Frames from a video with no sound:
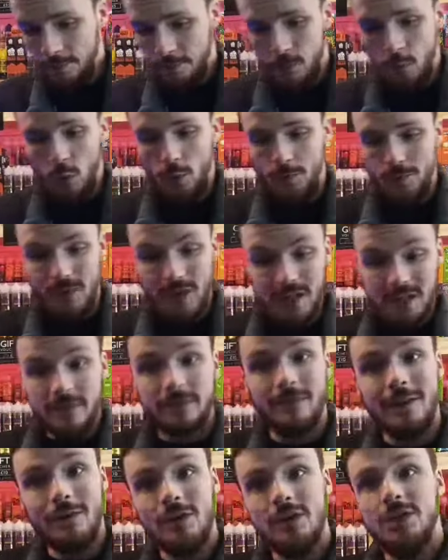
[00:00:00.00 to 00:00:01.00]
But it's a
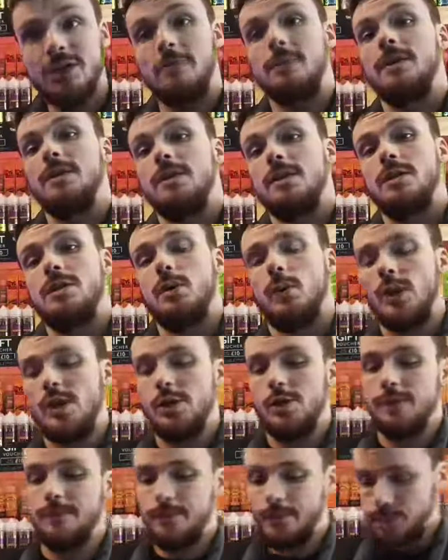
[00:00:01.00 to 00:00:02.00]
very similar
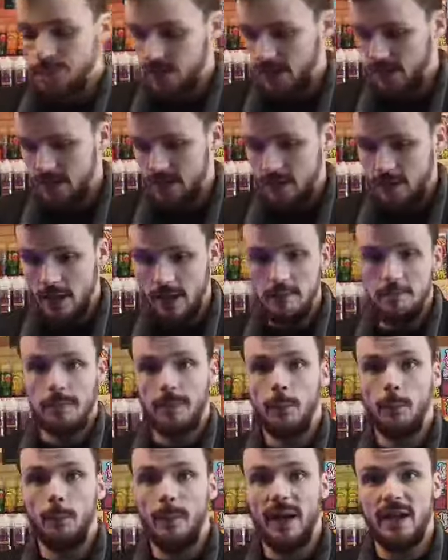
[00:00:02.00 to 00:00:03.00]
situation. It's
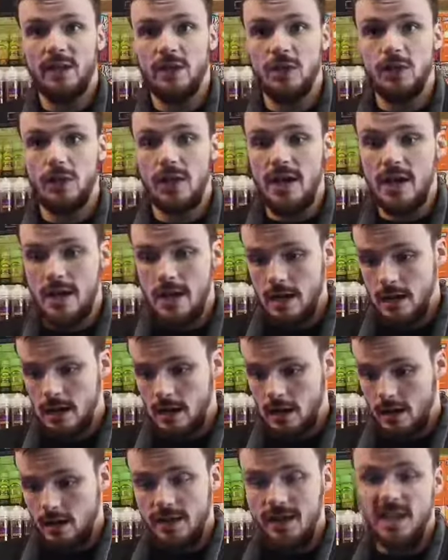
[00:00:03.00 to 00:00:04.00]
inbuilt battery,
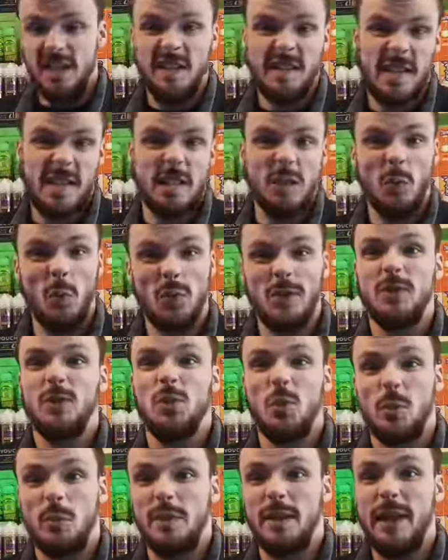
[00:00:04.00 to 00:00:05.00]
you can turn the
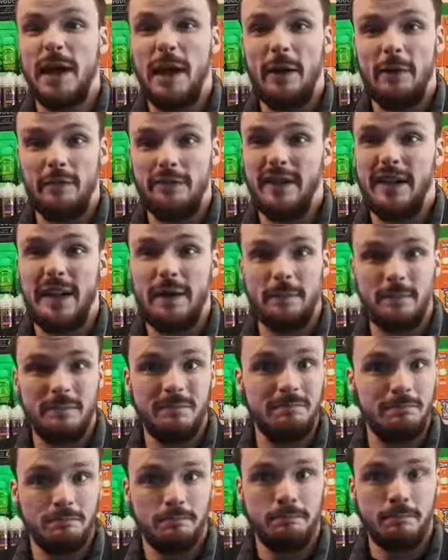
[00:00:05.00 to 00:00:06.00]
wattage up and down via
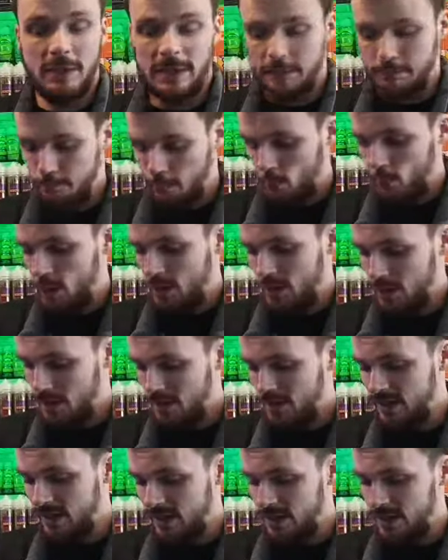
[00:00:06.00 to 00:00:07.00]
button
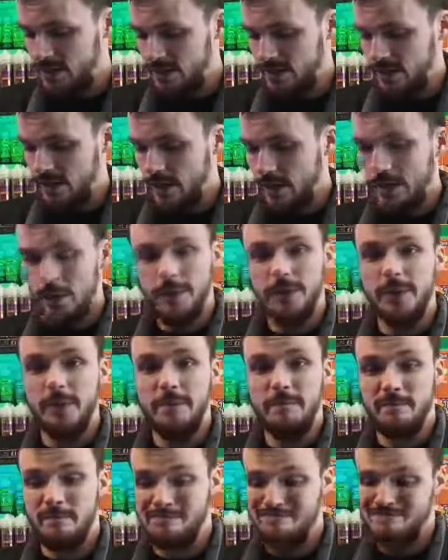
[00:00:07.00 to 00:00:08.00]
clicks.
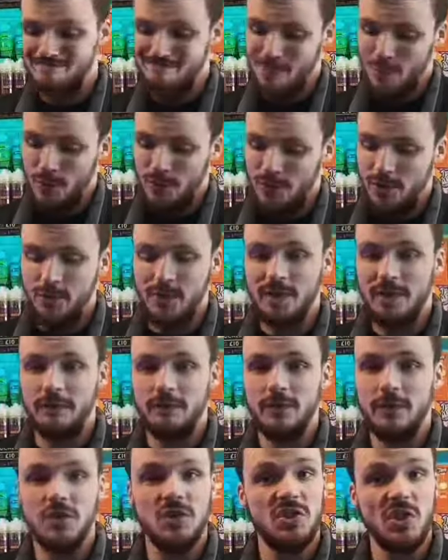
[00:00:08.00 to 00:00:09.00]
But the only
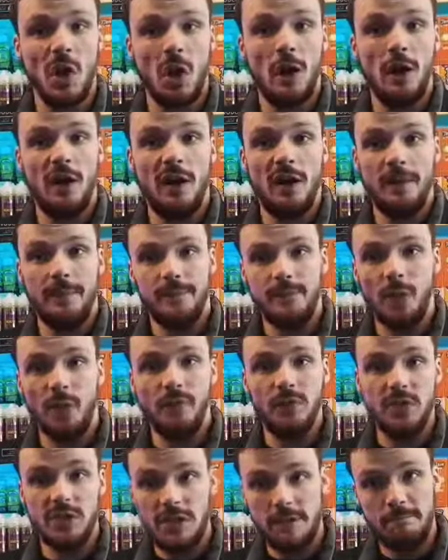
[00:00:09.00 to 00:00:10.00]
differences are
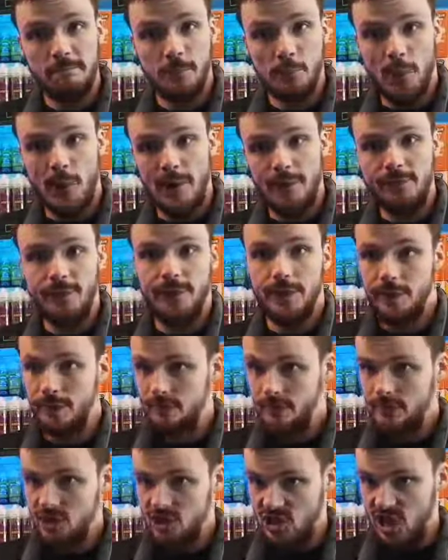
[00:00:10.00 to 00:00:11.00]
obviously brand,
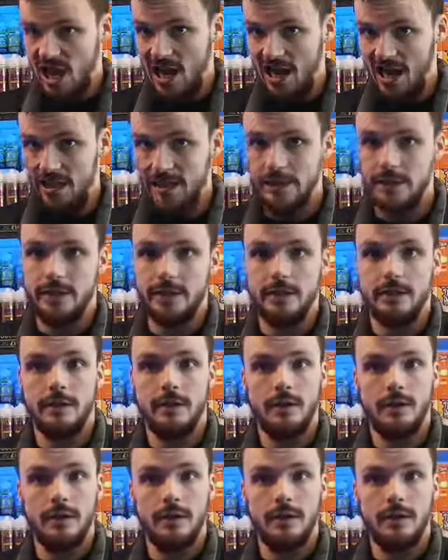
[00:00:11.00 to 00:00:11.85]
size,